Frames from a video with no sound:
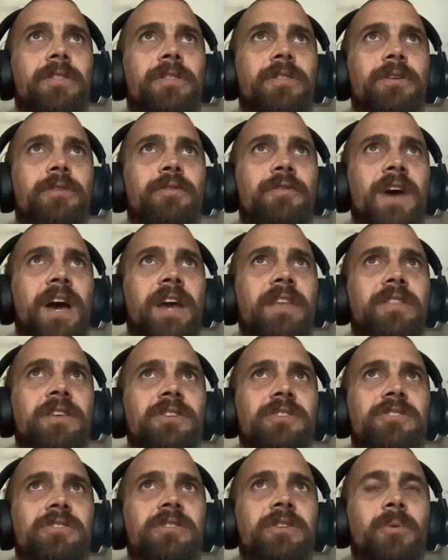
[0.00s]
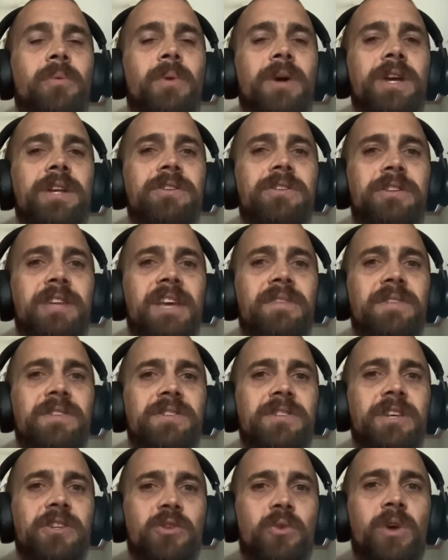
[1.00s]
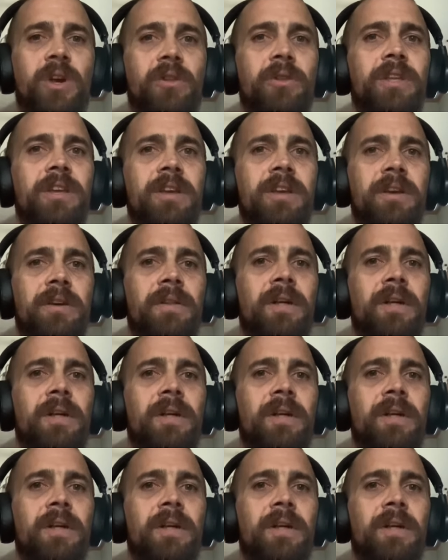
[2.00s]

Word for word: the fact that the way David says quickly